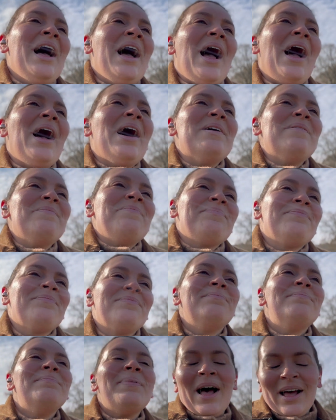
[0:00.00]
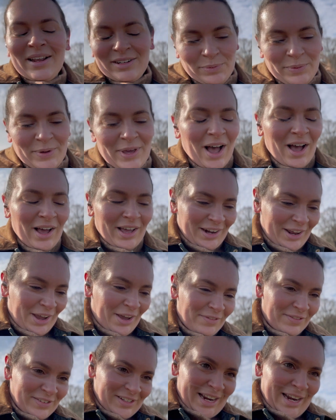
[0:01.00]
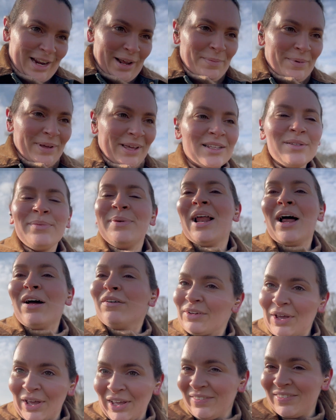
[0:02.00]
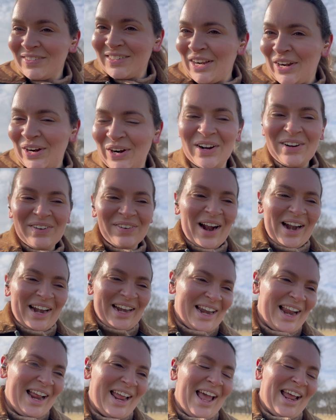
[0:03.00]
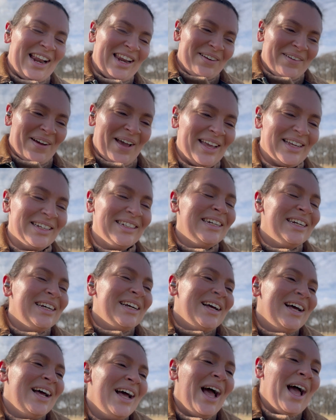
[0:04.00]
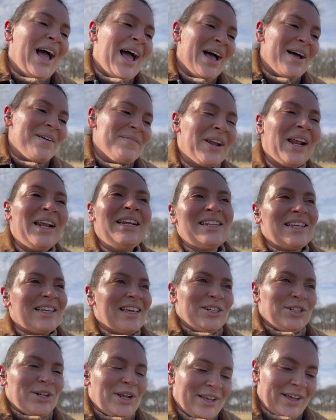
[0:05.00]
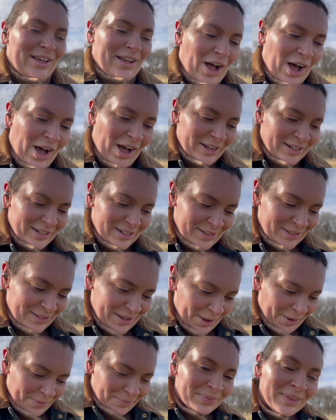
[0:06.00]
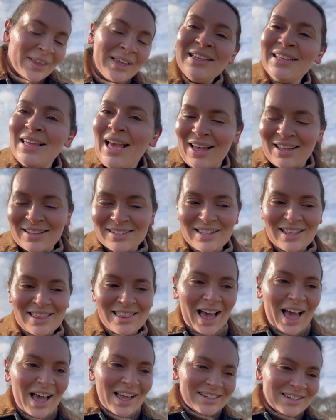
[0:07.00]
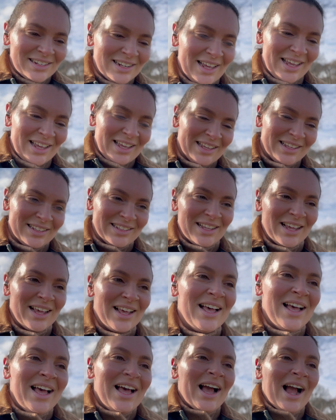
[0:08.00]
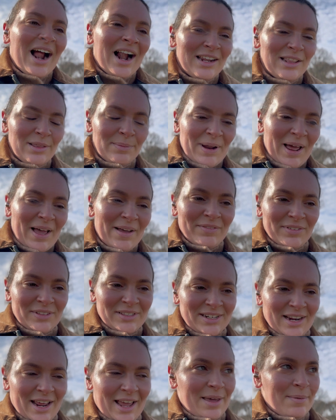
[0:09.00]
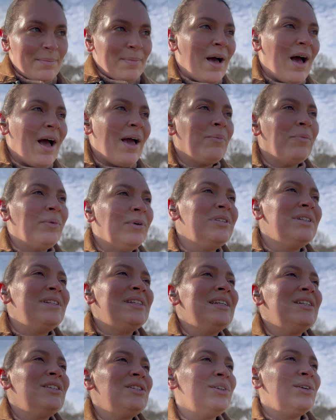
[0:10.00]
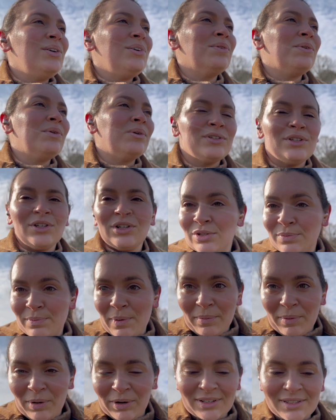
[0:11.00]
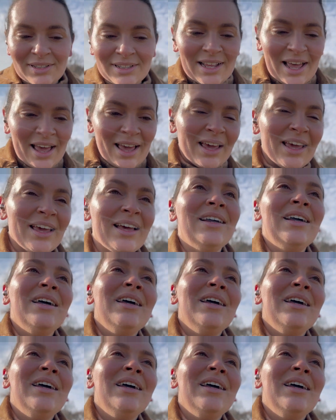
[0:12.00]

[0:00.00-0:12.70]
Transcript: But we are going to go for dinner because we love going for dinner on a Friday night anyway. And I did get Jake a card. So yes, that is kind of the plan for today. But I wanted to also just pop on and say,